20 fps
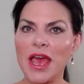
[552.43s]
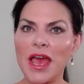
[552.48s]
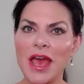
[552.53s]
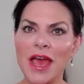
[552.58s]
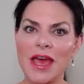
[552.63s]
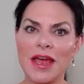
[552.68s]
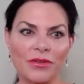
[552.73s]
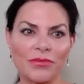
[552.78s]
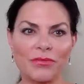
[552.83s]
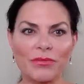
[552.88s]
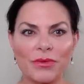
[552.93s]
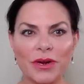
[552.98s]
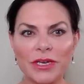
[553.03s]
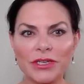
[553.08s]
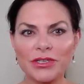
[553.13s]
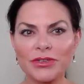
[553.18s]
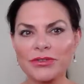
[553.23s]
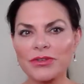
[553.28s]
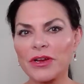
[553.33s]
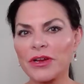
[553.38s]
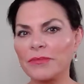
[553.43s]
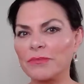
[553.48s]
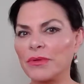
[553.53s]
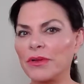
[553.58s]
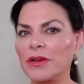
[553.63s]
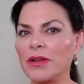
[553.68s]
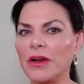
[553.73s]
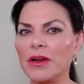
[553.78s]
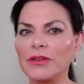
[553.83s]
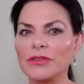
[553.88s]
at a restaurant,
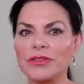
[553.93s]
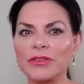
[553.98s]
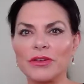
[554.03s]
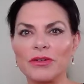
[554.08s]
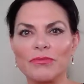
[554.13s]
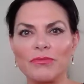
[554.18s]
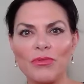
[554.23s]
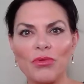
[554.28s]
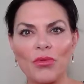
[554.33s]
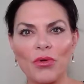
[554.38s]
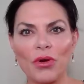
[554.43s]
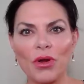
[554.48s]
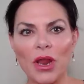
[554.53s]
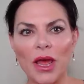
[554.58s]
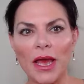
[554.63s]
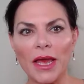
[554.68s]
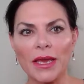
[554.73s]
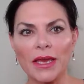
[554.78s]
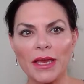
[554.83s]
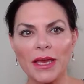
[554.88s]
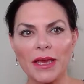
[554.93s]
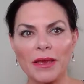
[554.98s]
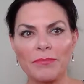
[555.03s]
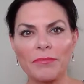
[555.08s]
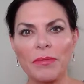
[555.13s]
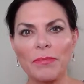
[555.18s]
but also more like a